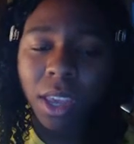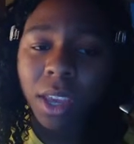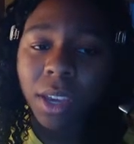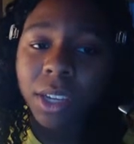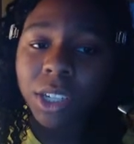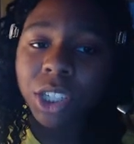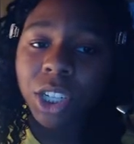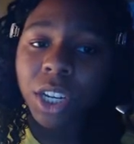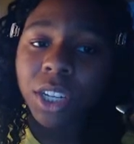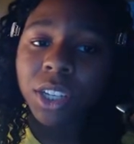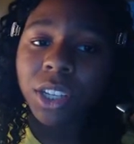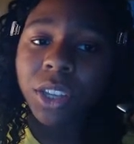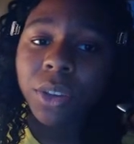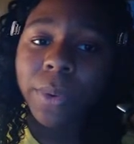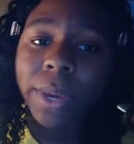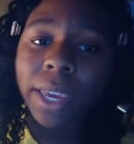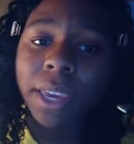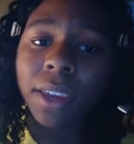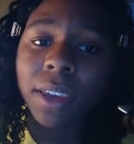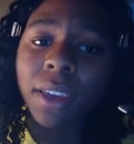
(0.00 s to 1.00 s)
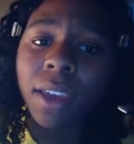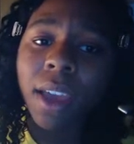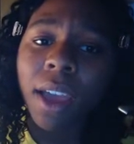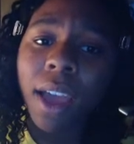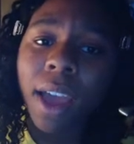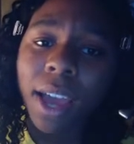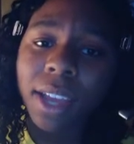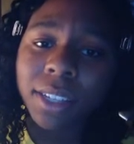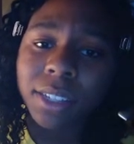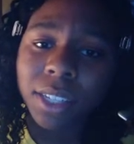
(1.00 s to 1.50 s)
Shen Yue
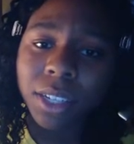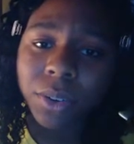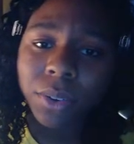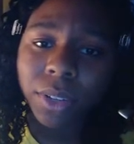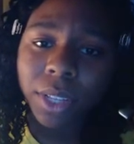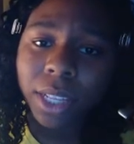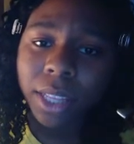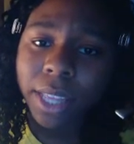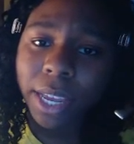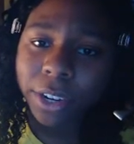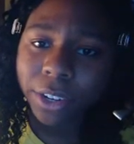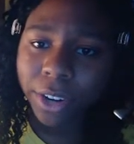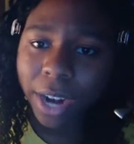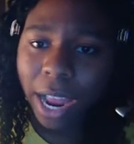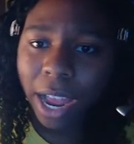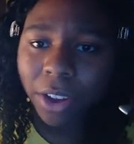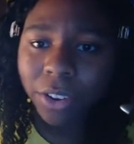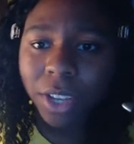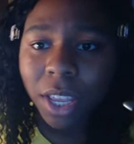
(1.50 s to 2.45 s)
had secretly let her out